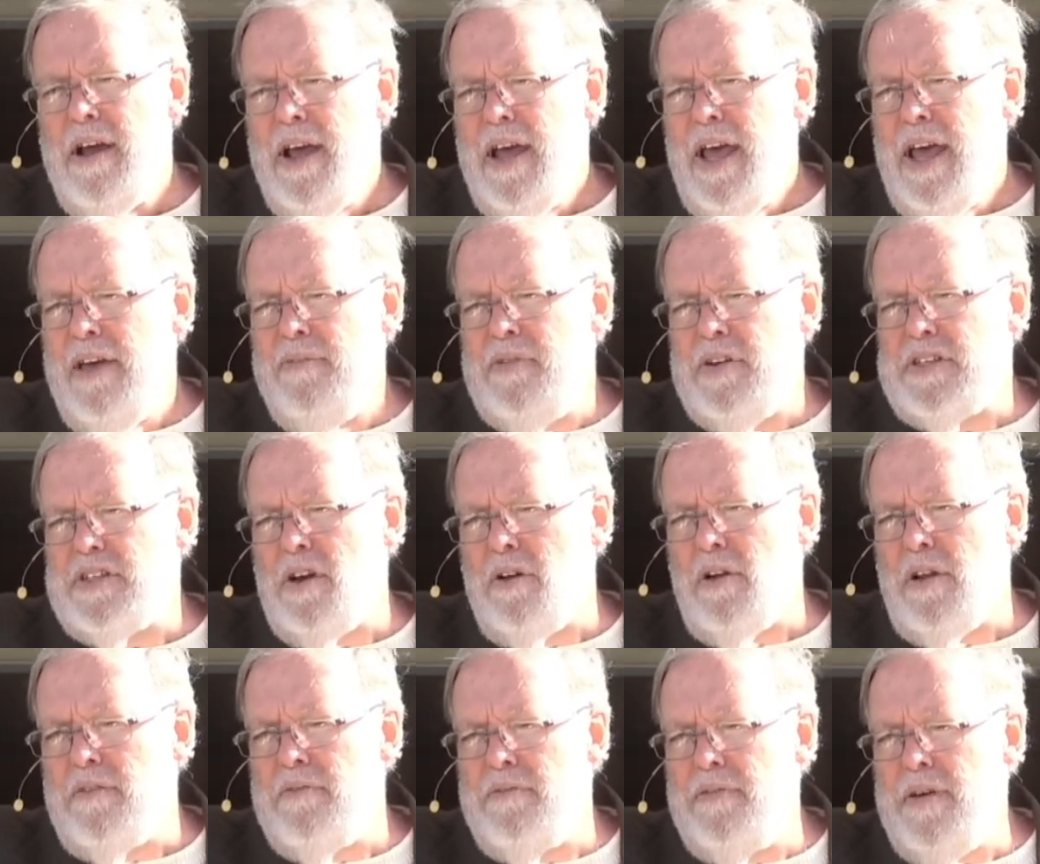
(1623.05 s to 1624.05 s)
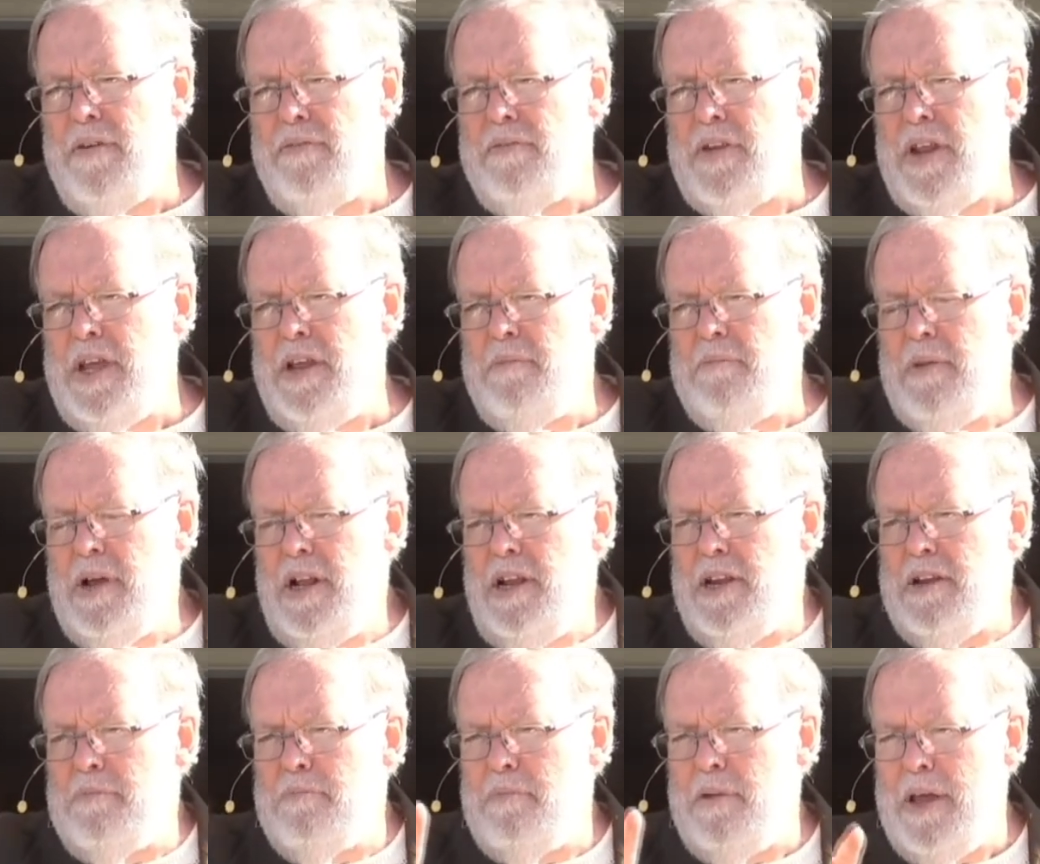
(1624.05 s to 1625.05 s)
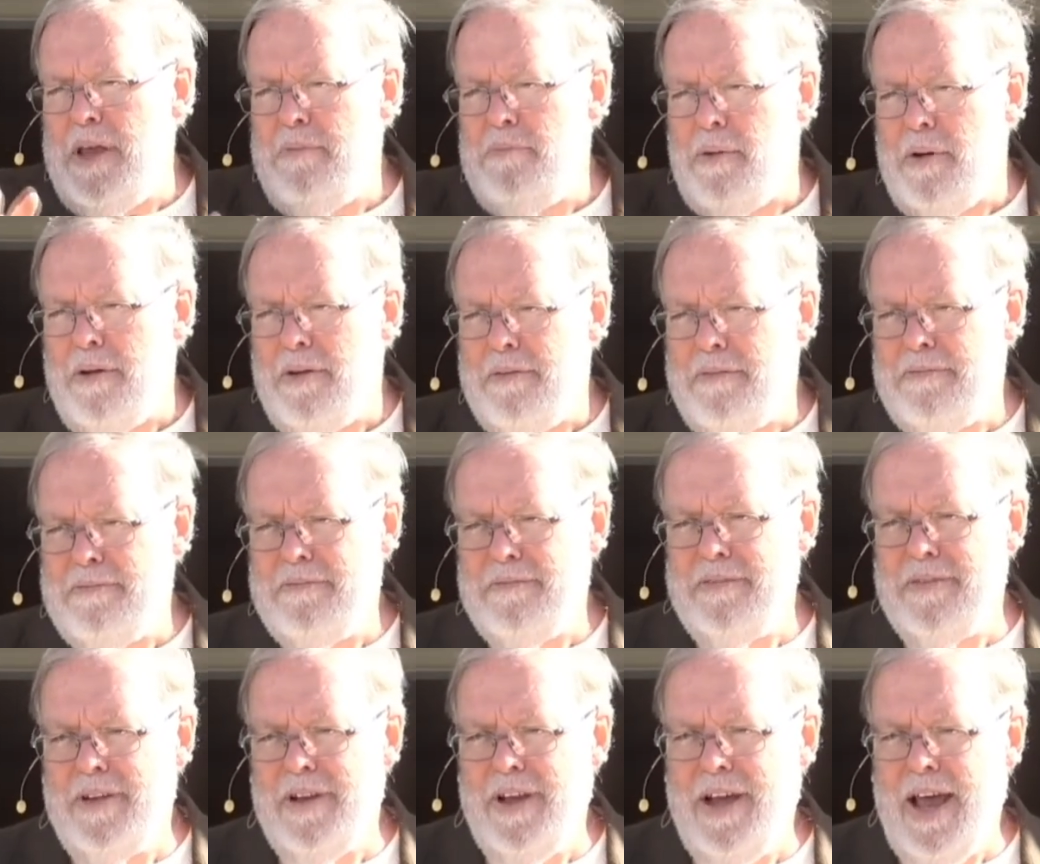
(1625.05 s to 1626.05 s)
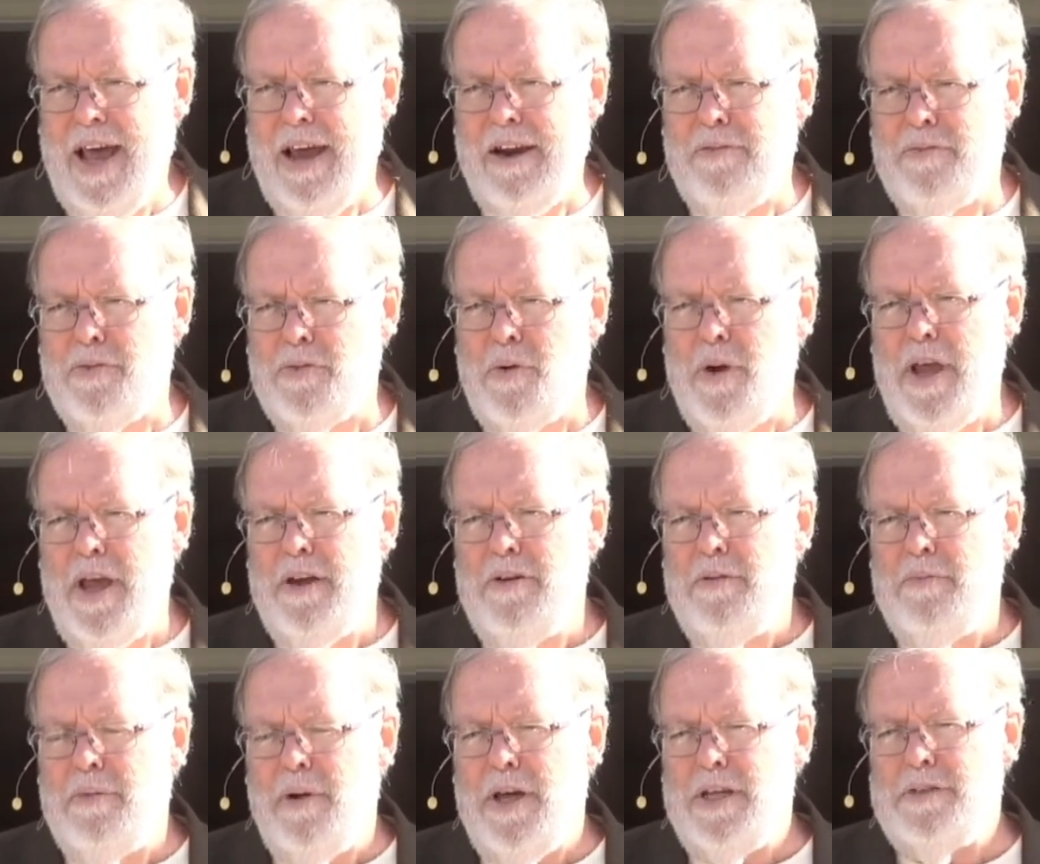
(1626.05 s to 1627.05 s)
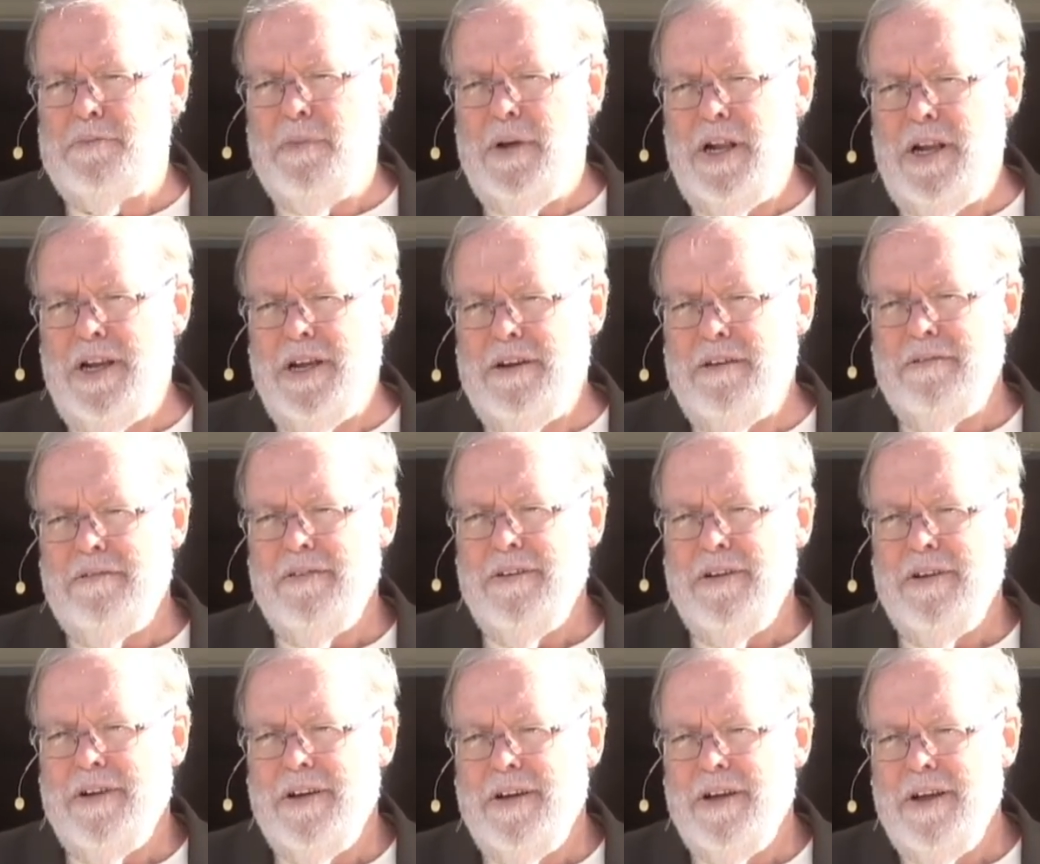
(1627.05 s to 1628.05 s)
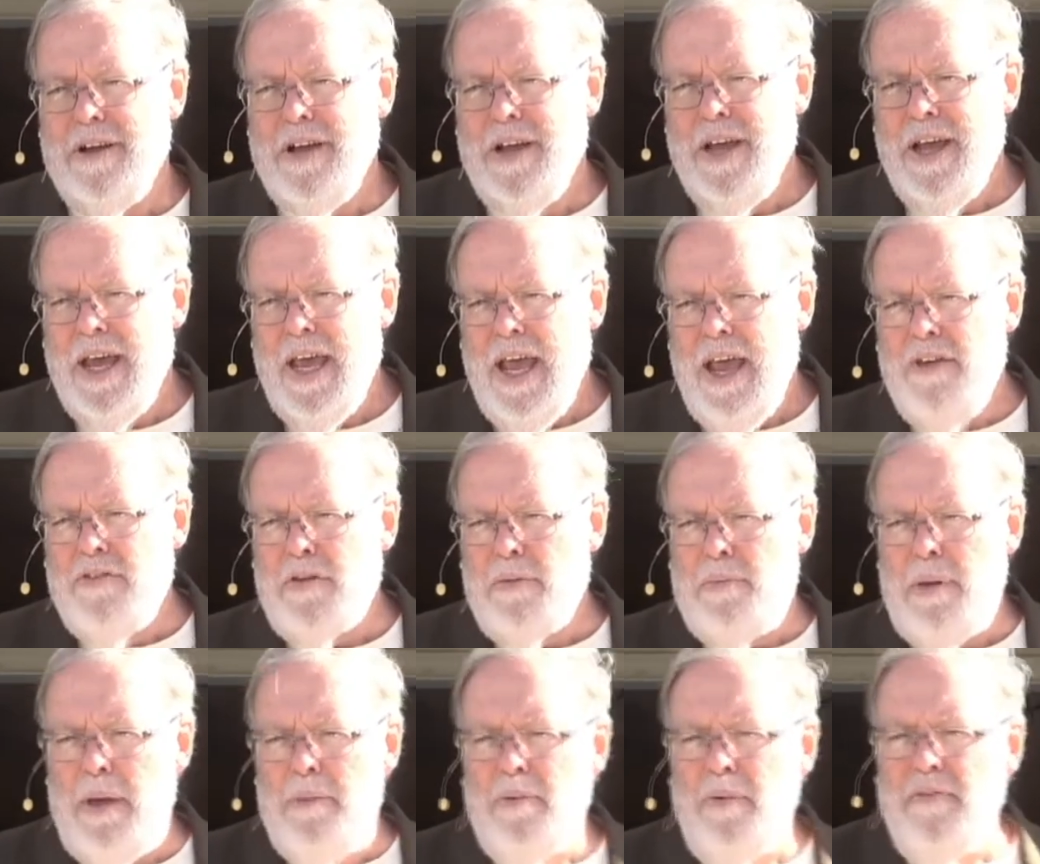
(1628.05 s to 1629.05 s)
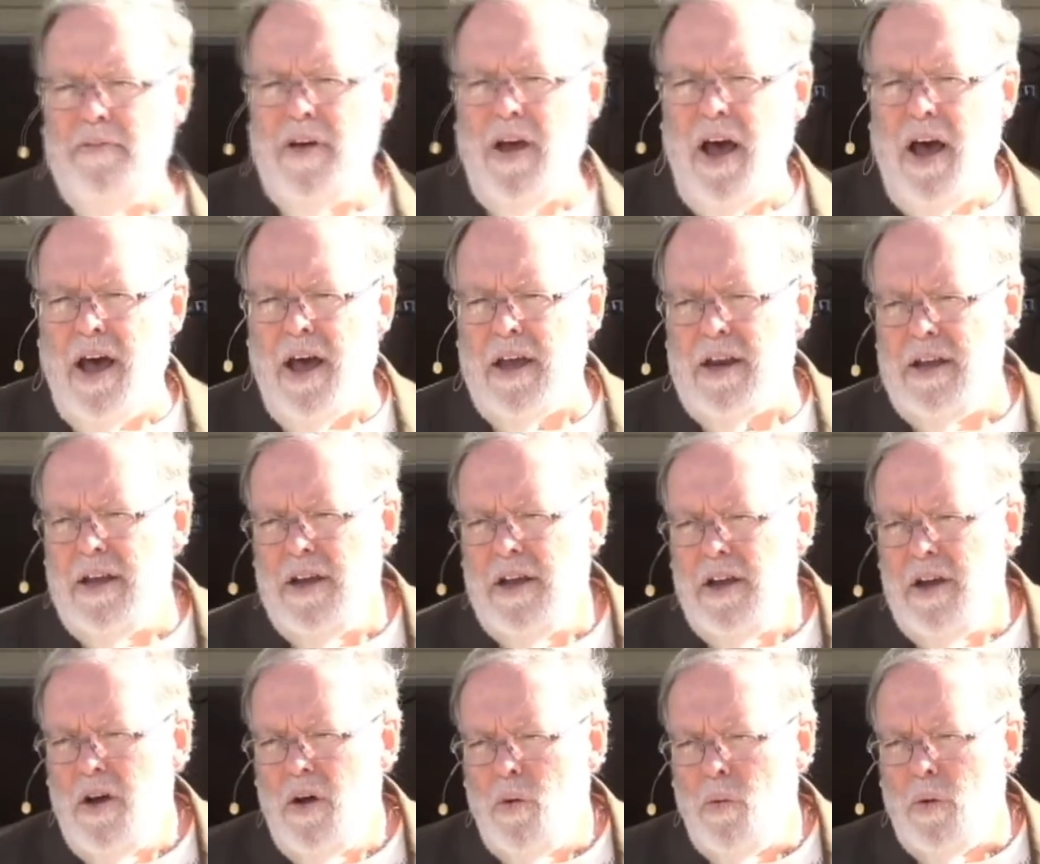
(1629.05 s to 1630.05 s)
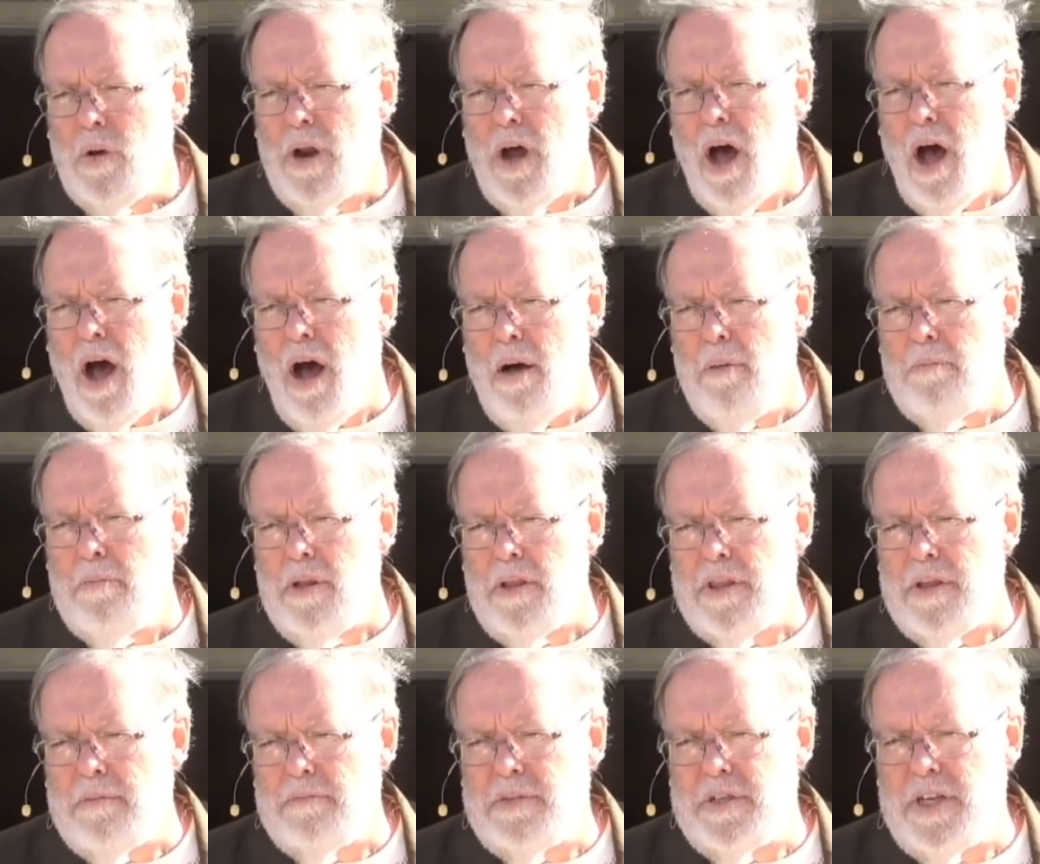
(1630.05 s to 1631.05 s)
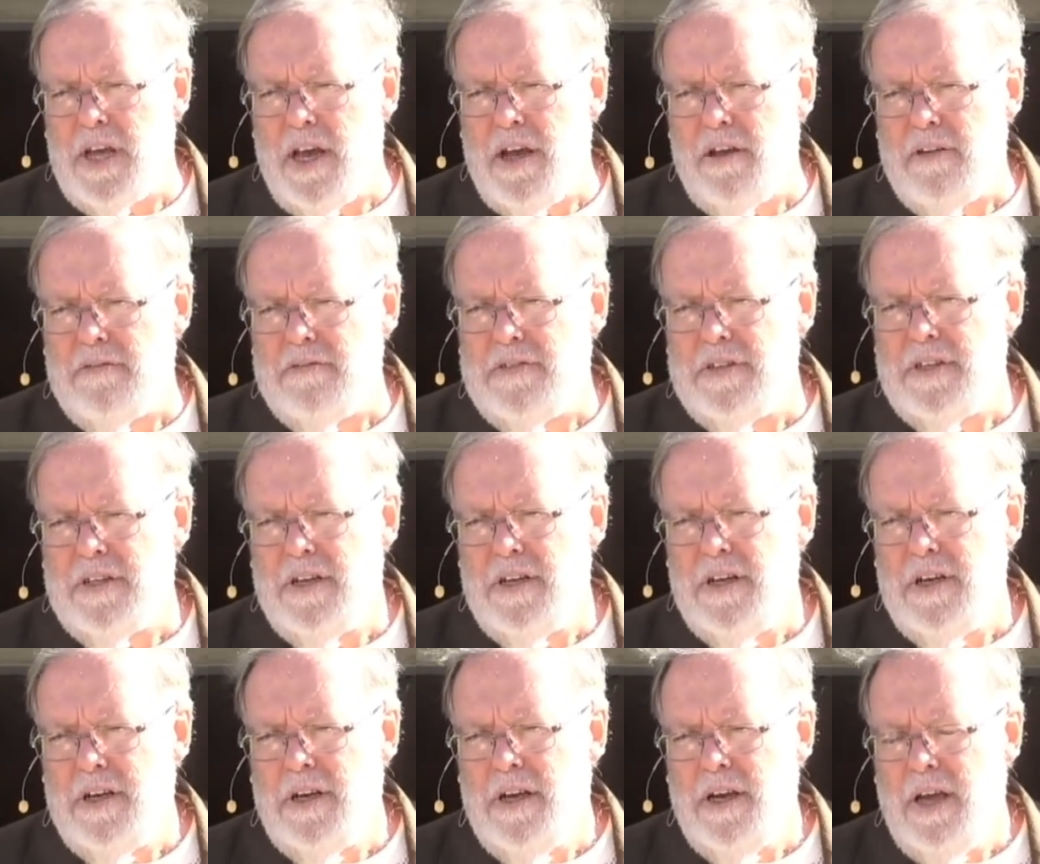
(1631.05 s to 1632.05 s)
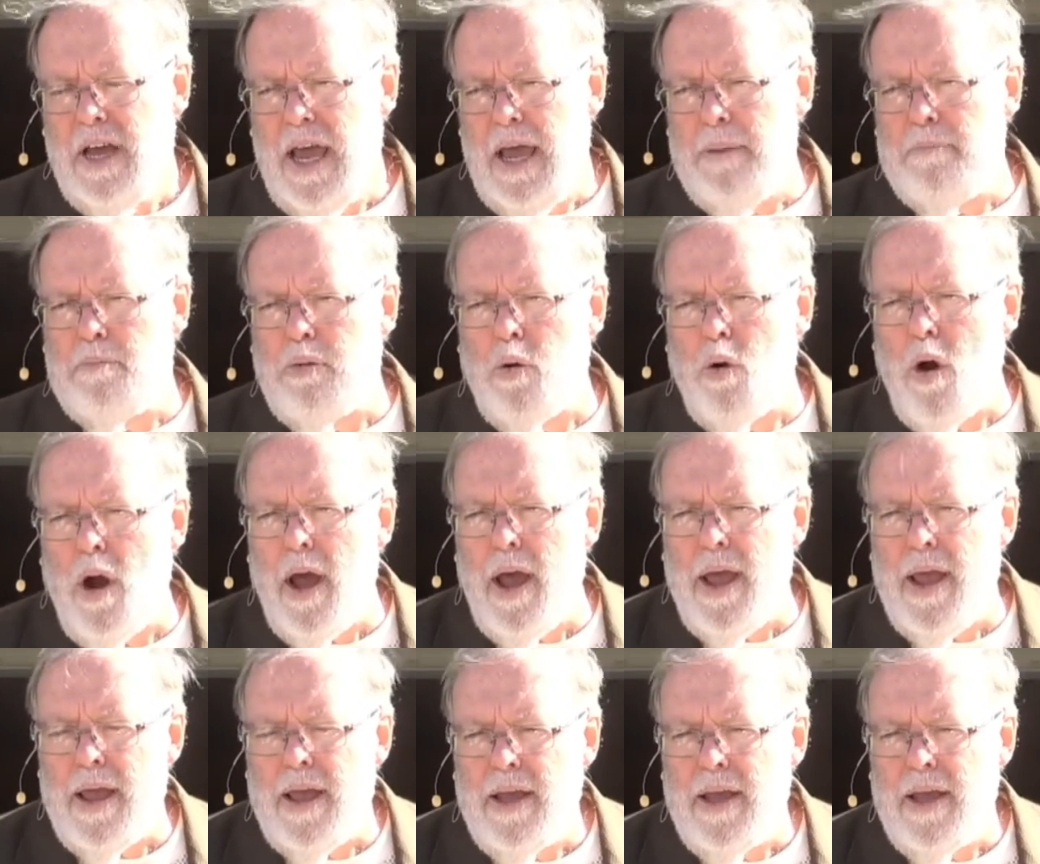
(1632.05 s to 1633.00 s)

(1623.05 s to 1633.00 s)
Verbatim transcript: if it's only 15 million people out of 300 plus million, if the people of God would humble themselves and pray